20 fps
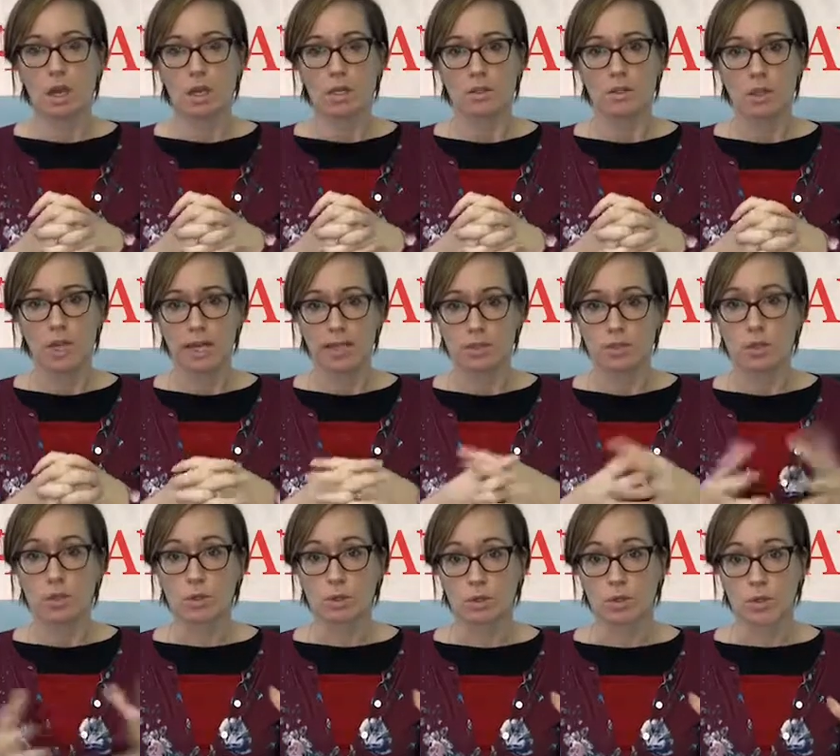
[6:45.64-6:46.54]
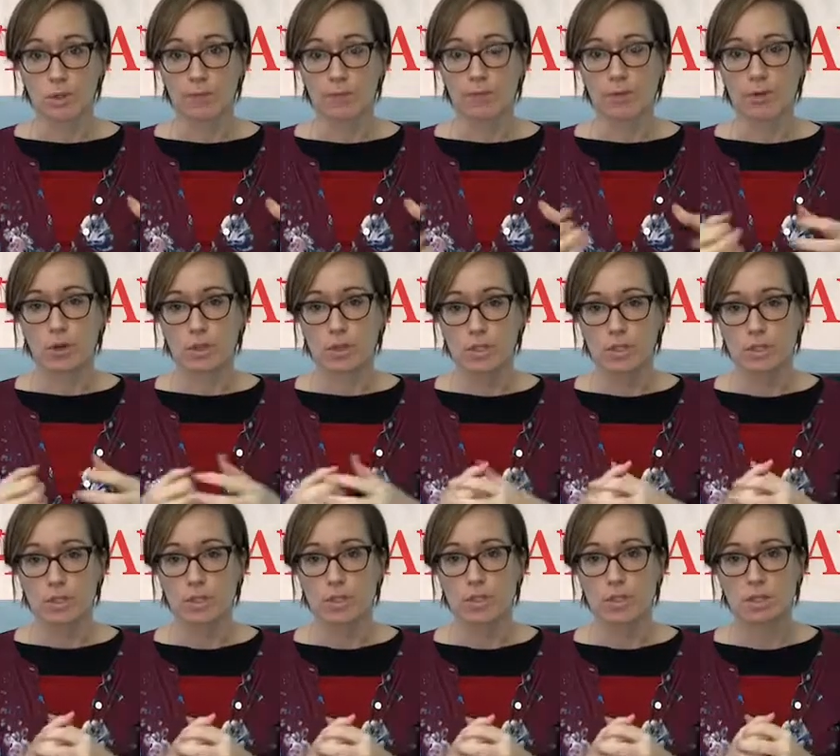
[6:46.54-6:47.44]
try and talk to them
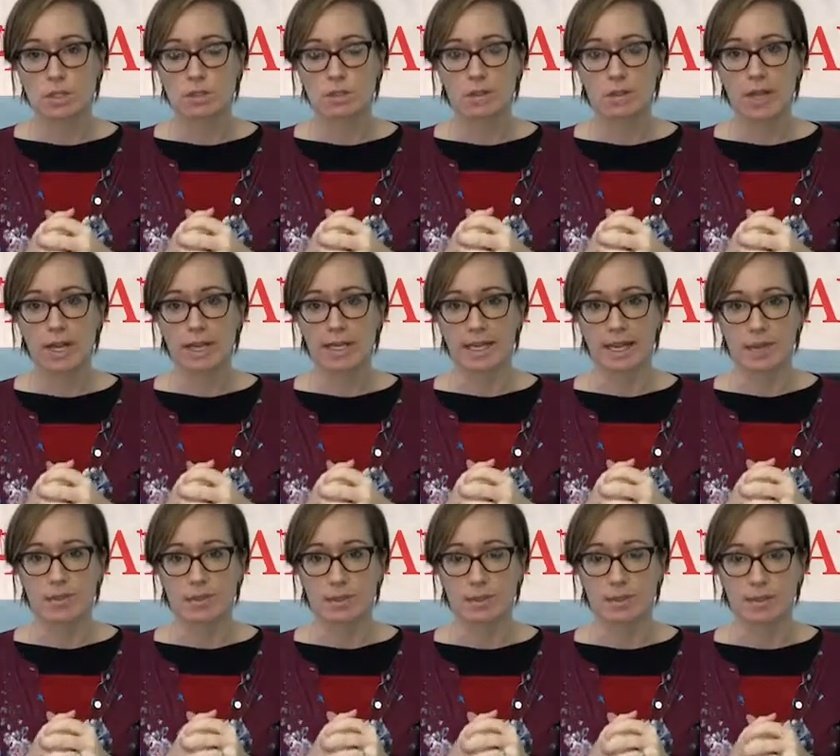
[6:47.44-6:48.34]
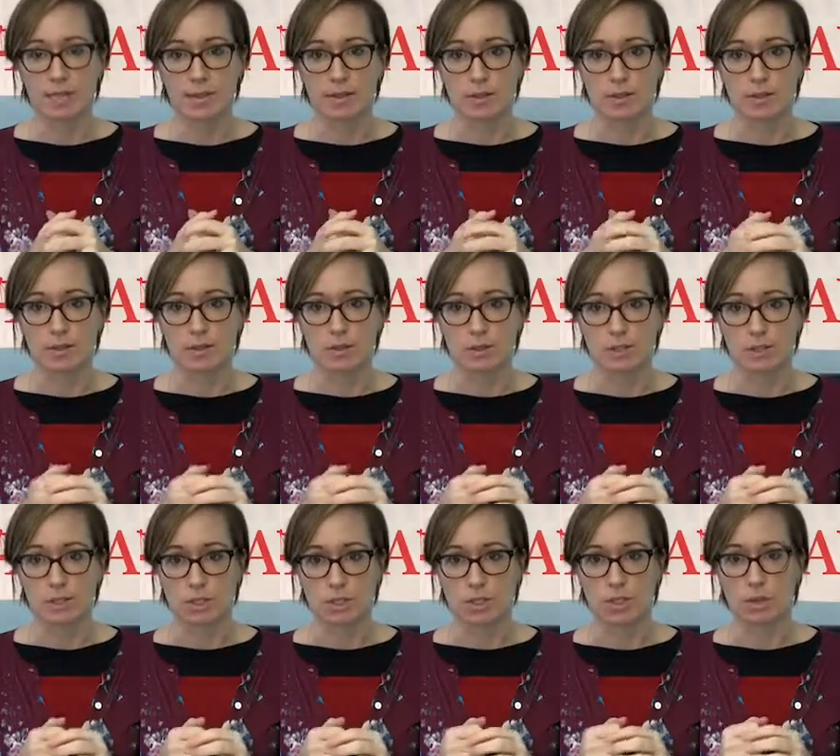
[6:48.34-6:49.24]
first, try and come to another
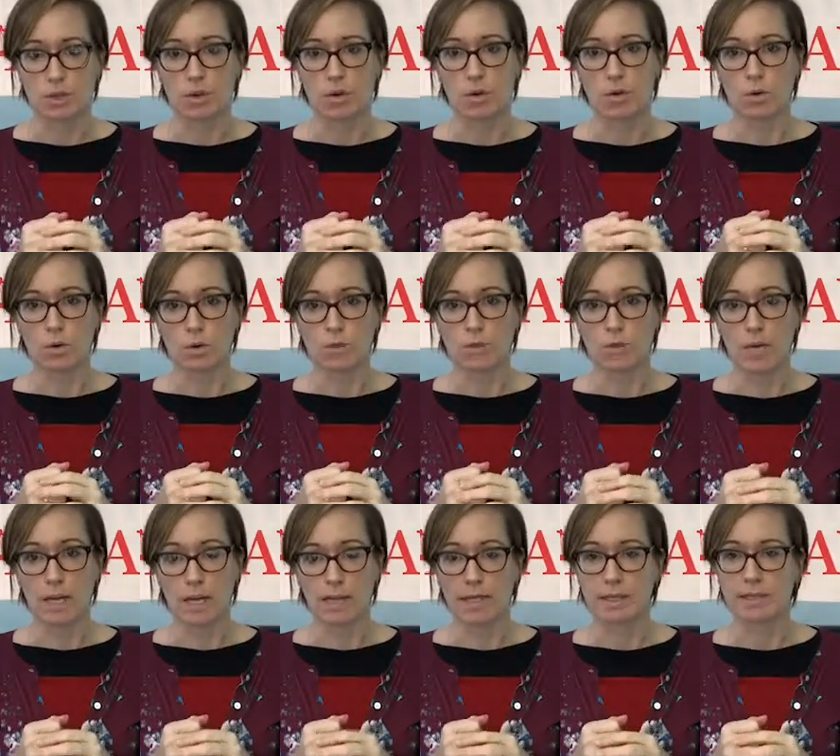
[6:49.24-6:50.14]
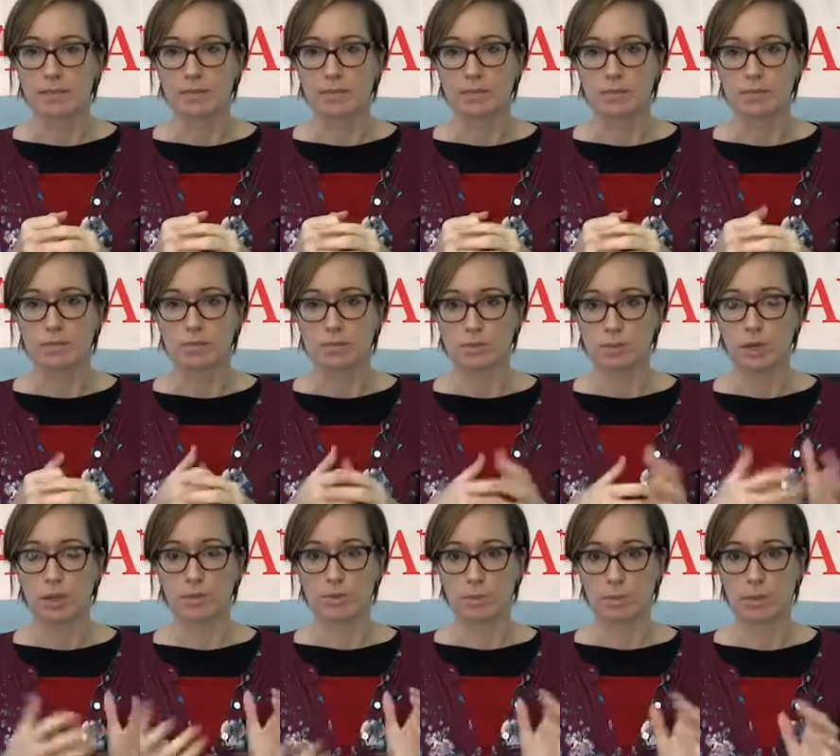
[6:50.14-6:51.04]
solution, or try and
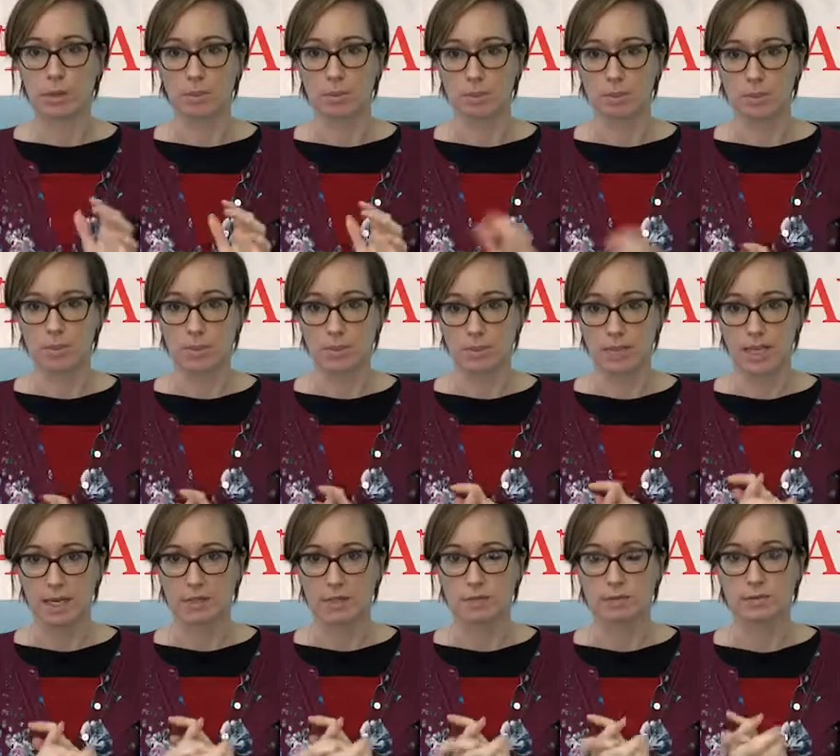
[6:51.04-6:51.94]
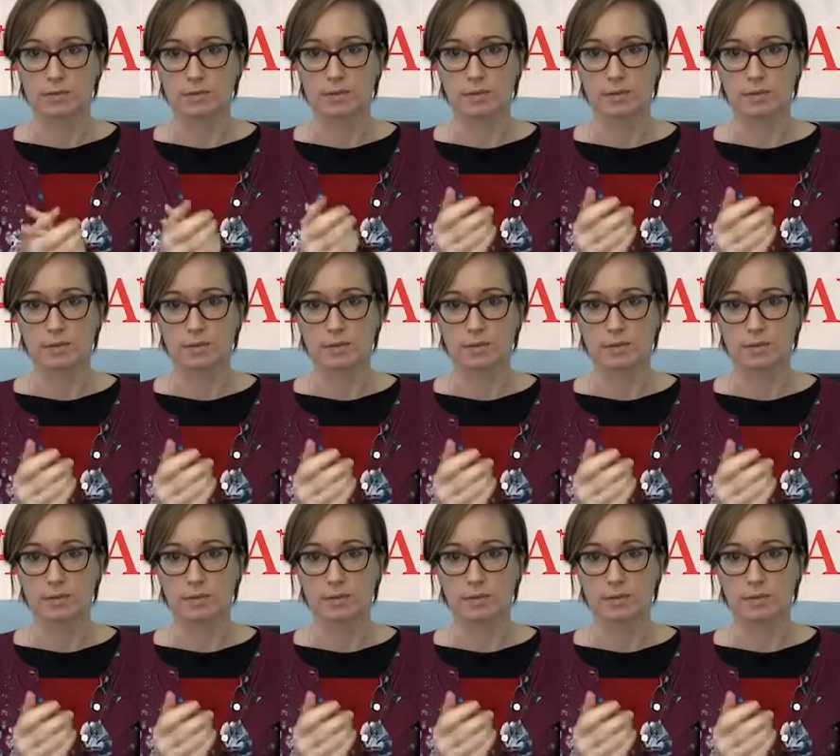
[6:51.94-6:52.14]
solve the problem yourself.